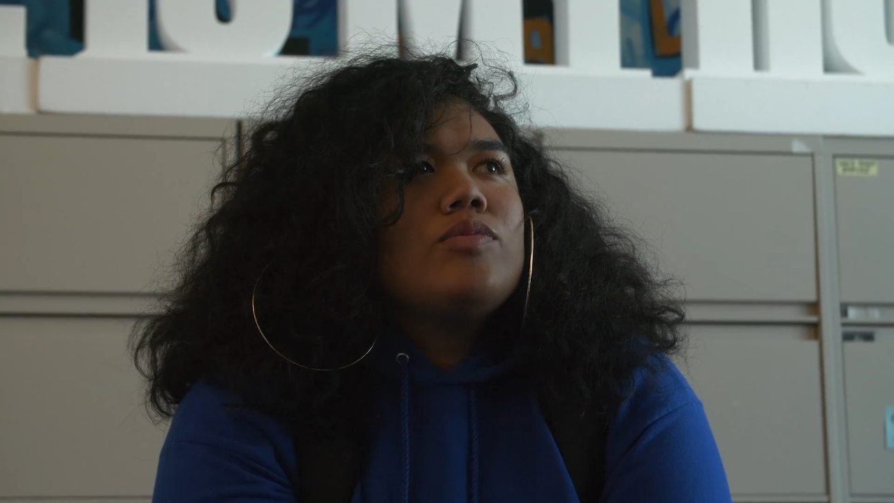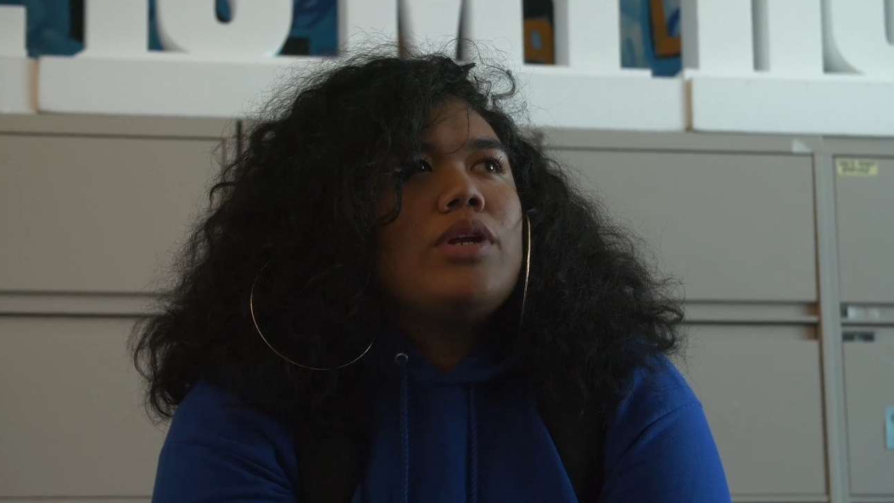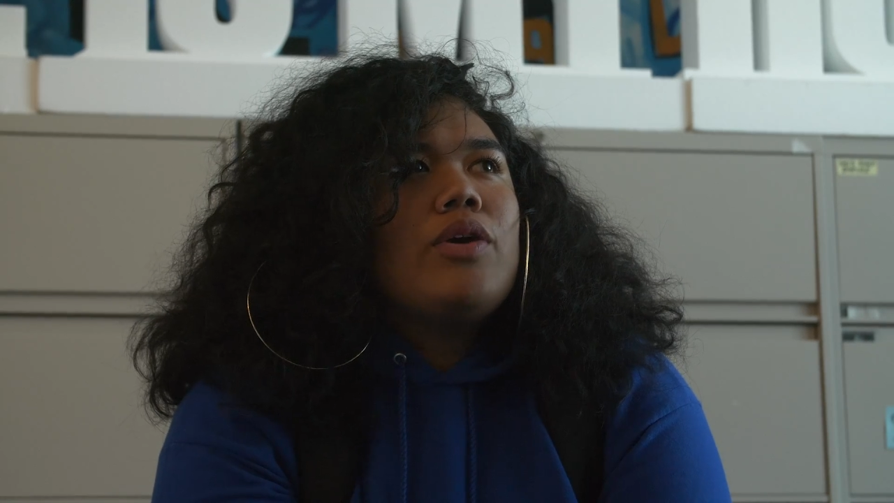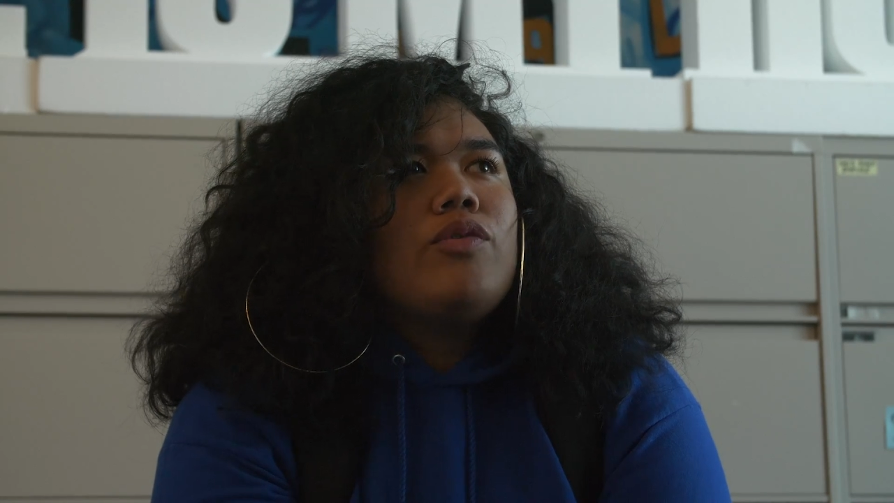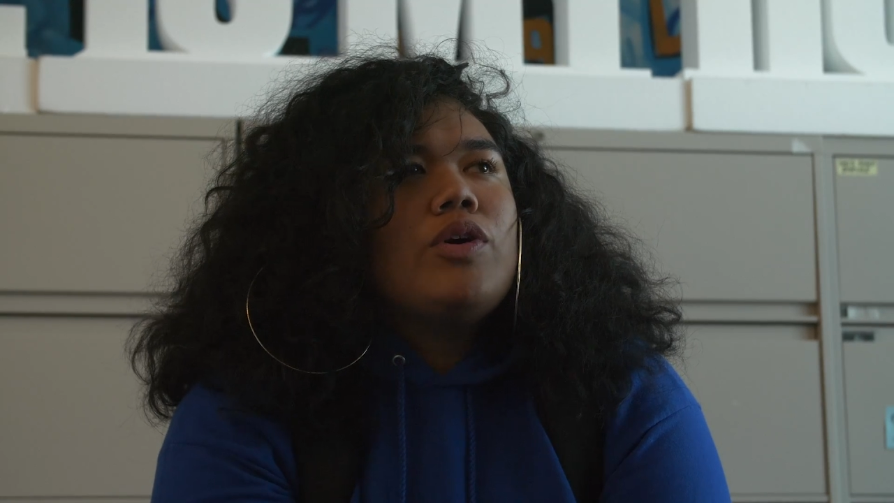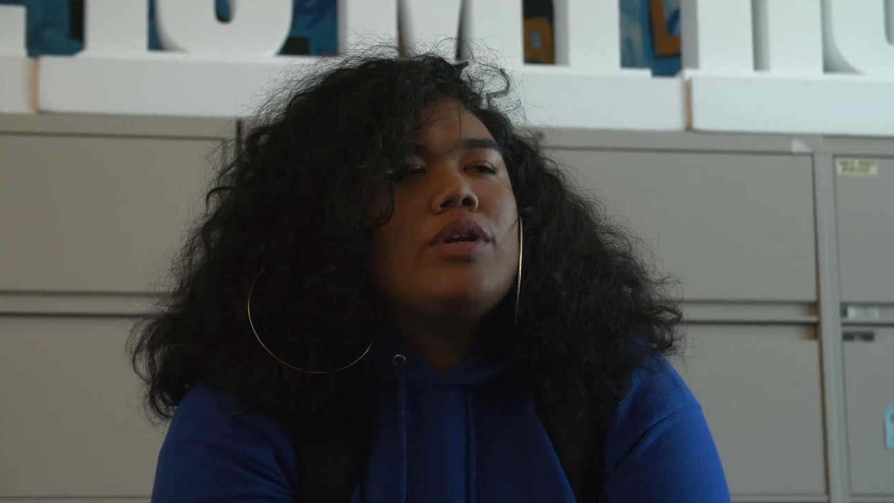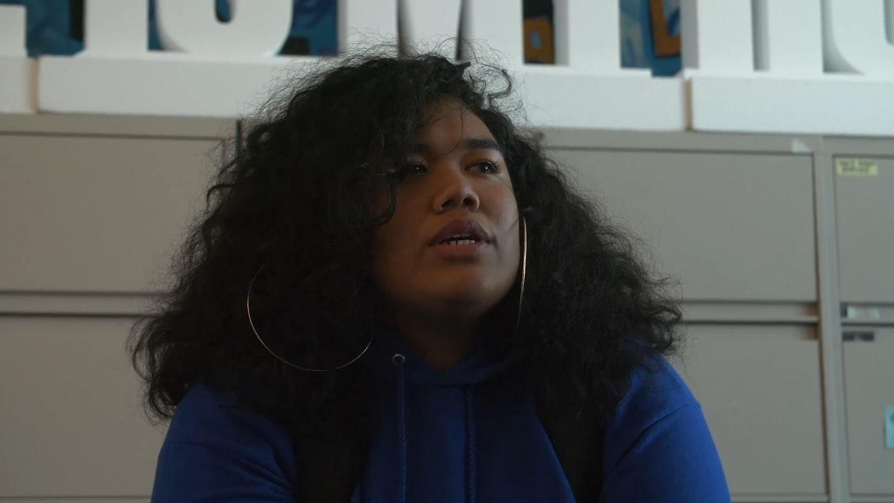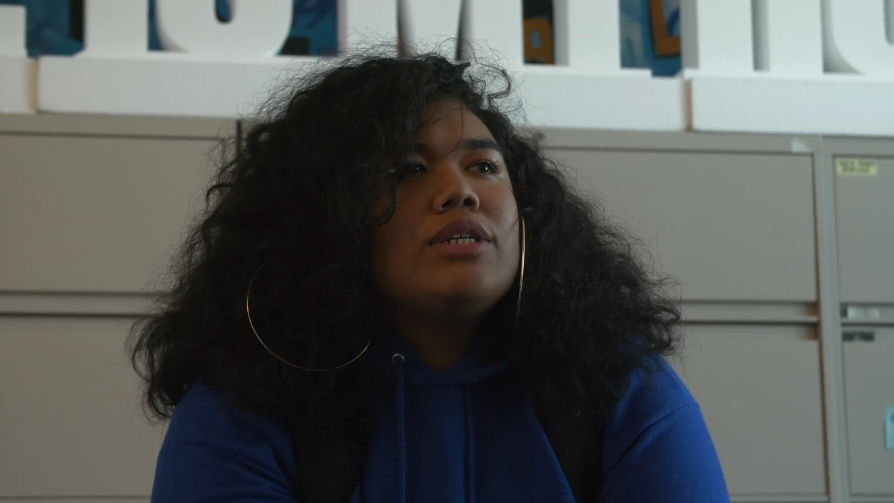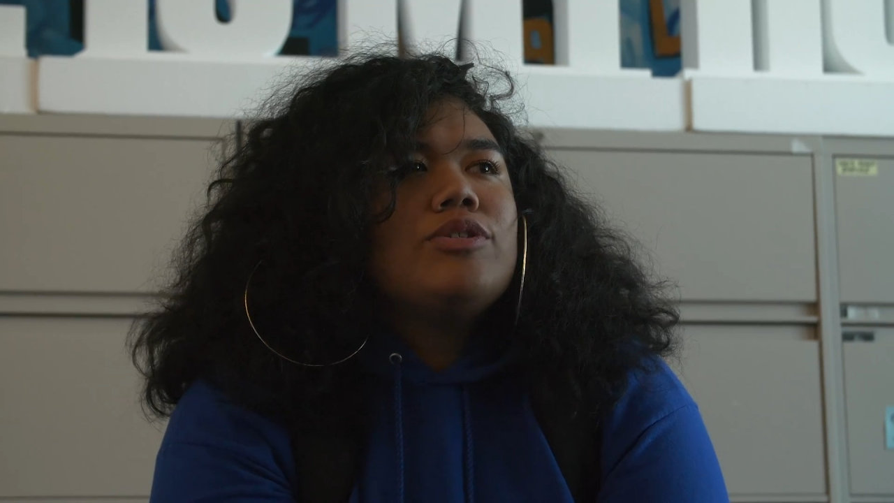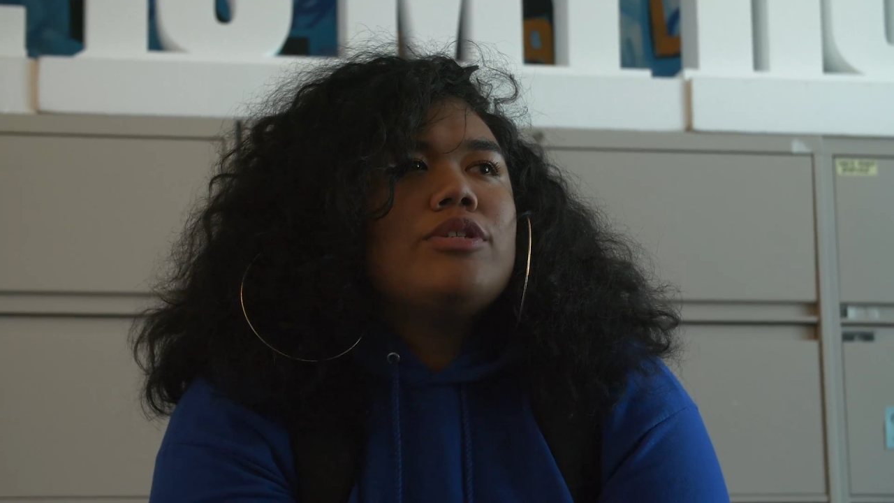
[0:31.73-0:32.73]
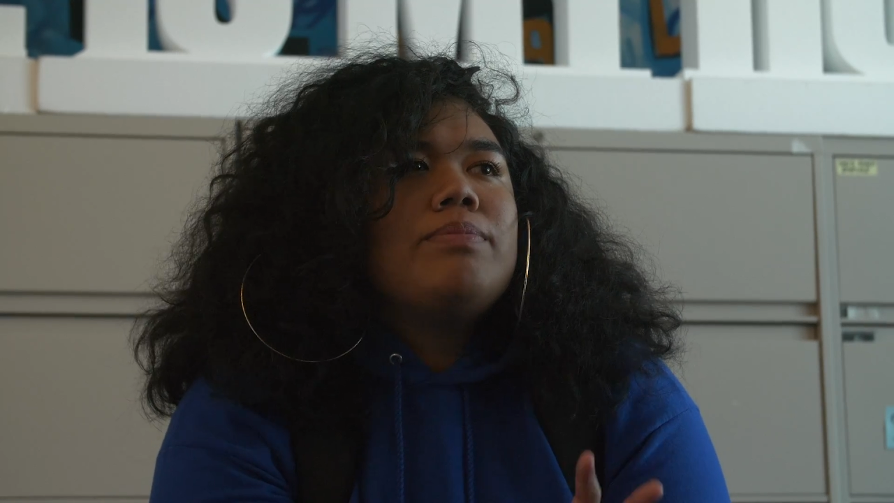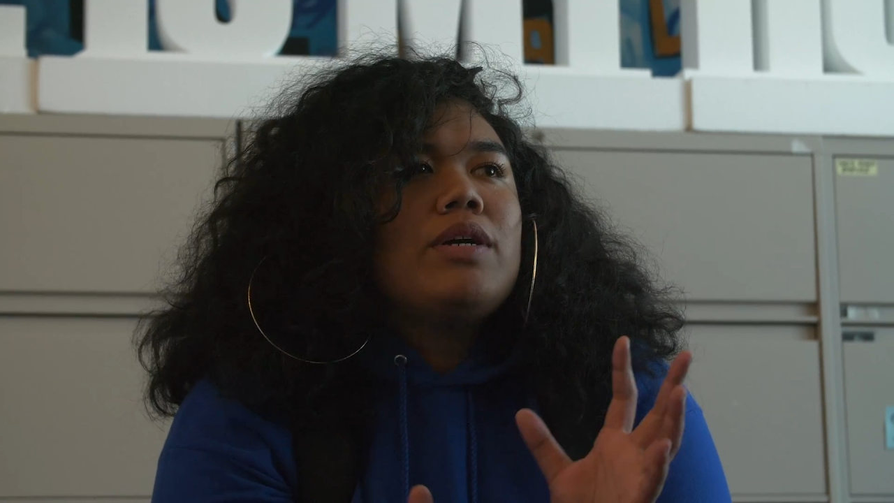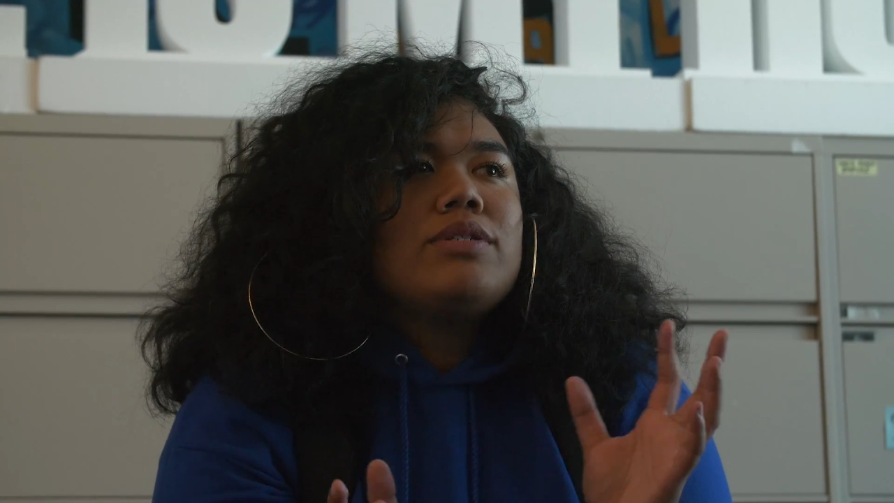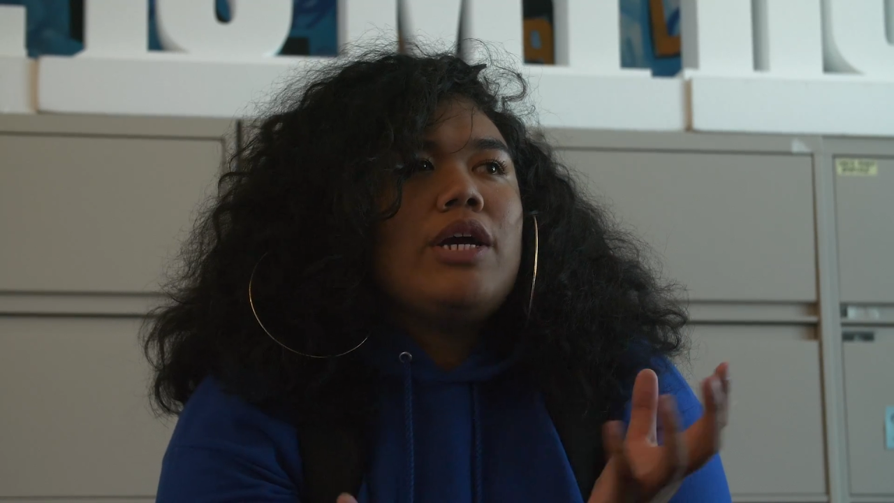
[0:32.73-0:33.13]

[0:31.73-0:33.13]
when I wrote it, because it was about